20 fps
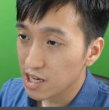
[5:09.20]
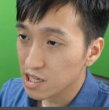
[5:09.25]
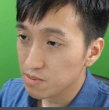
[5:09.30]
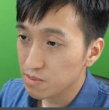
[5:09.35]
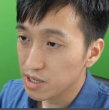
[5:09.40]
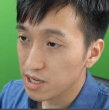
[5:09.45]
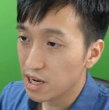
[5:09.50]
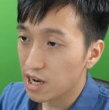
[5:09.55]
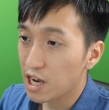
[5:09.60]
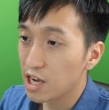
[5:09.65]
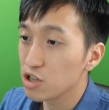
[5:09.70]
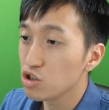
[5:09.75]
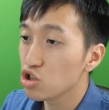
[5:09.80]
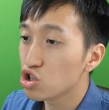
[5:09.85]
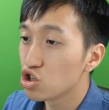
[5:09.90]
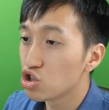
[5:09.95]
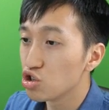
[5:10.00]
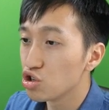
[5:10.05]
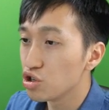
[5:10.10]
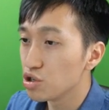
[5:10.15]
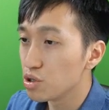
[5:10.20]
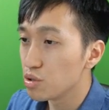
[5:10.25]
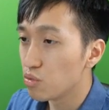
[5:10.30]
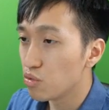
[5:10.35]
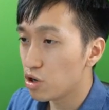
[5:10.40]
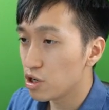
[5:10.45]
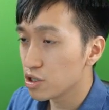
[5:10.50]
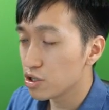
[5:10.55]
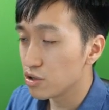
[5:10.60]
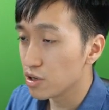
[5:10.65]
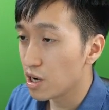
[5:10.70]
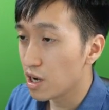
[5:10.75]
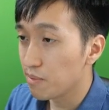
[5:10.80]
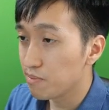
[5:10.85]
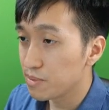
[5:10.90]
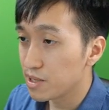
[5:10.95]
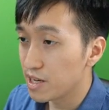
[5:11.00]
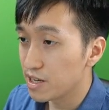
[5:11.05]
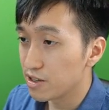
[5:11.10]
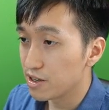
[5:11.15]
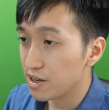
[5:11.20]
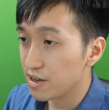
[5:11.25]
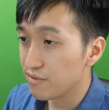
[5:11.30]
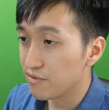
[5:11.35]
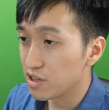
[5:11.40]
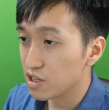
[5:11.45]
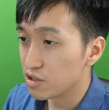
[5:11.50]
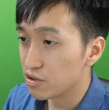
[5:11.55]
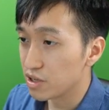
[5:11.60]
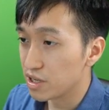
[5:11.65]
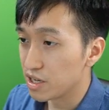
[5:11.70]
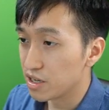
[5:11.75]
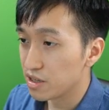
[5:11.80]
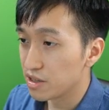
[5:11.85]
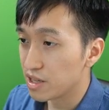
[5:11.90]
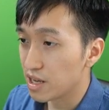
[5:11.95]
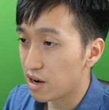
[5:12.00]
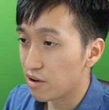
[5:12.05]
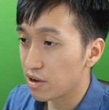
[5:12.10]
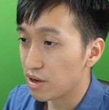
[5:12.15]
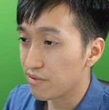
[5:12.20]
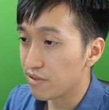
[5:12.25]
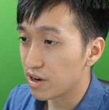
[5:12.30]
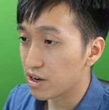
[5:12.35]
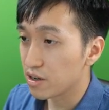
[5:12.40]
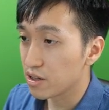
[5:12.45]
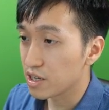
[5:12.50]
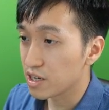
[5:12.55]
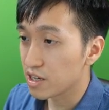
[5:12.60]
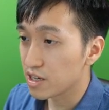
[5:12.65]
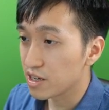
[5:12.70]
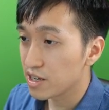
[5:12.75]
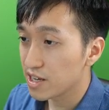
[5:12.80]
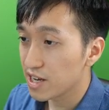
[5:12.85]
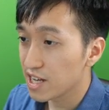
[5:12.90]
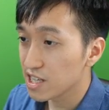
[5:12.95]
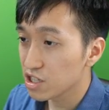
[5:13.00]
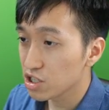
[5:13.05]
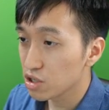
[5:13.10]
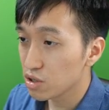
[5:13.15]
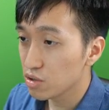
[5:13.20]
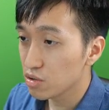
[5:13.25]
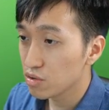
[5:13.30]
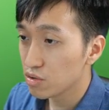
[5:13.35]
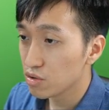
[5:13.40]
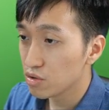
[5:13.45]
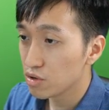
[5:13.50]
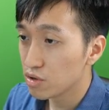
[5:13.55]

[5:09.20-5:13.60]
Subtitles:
ask me, are you sure you want to update the inventory? Now, if I click cancel,